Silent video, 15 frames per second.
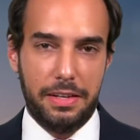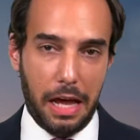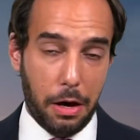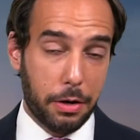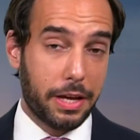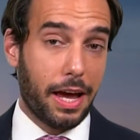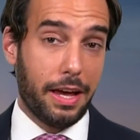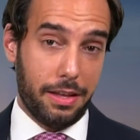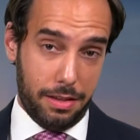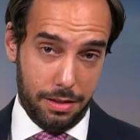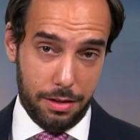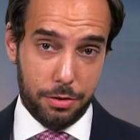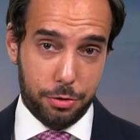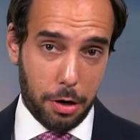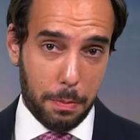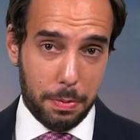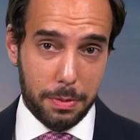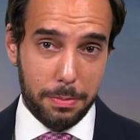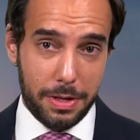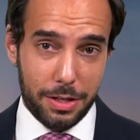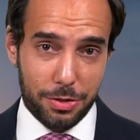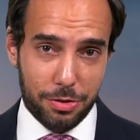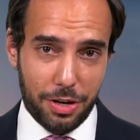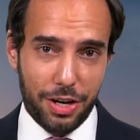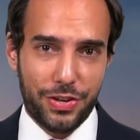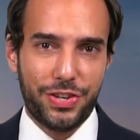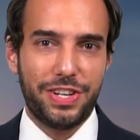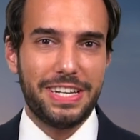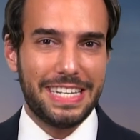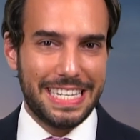Now, okay, the Trump
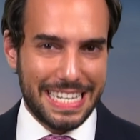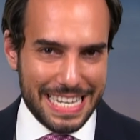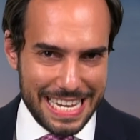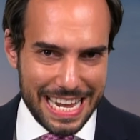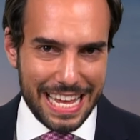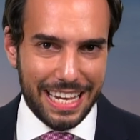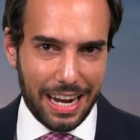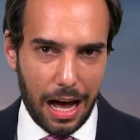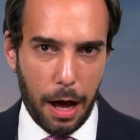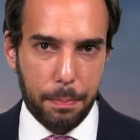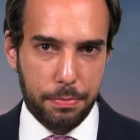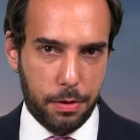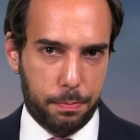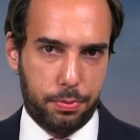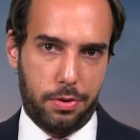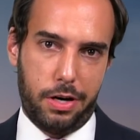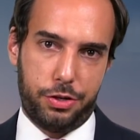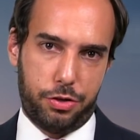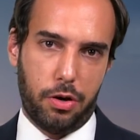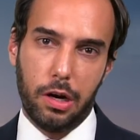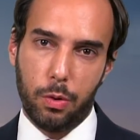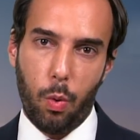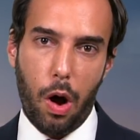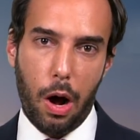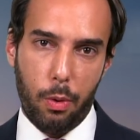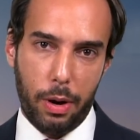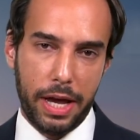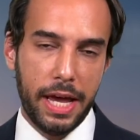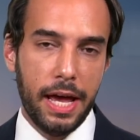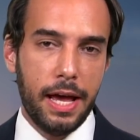administration did up the pressure on
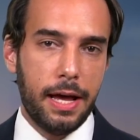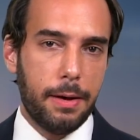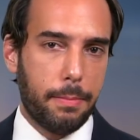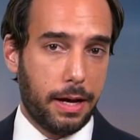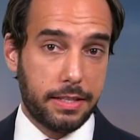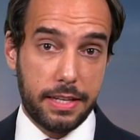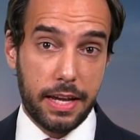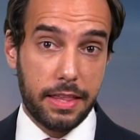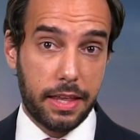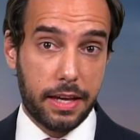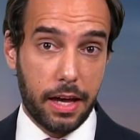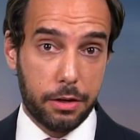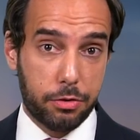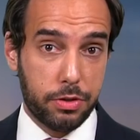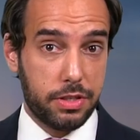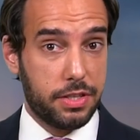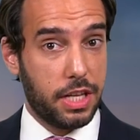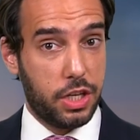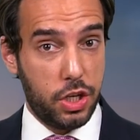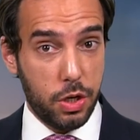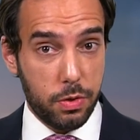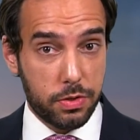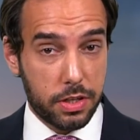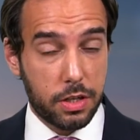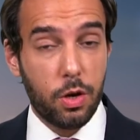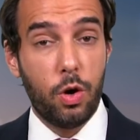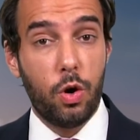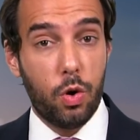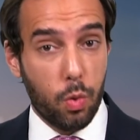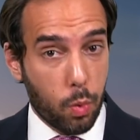Huawei by saying the countries that use it
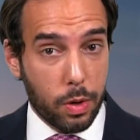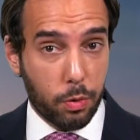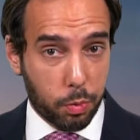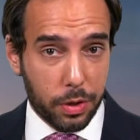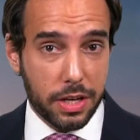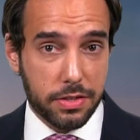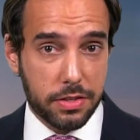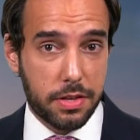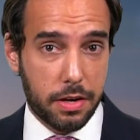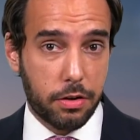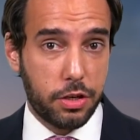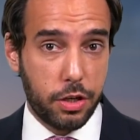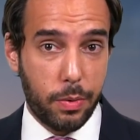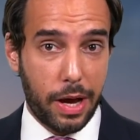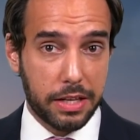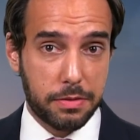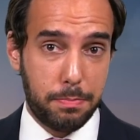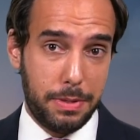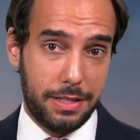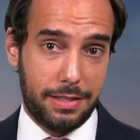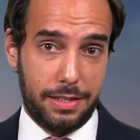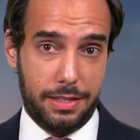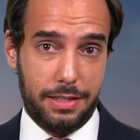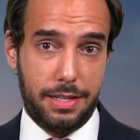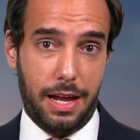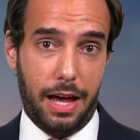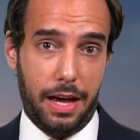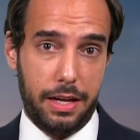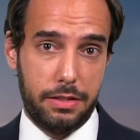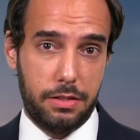will risk their U.S. business
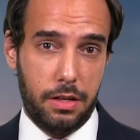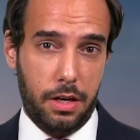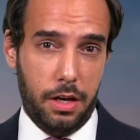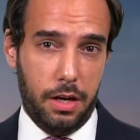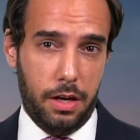ties.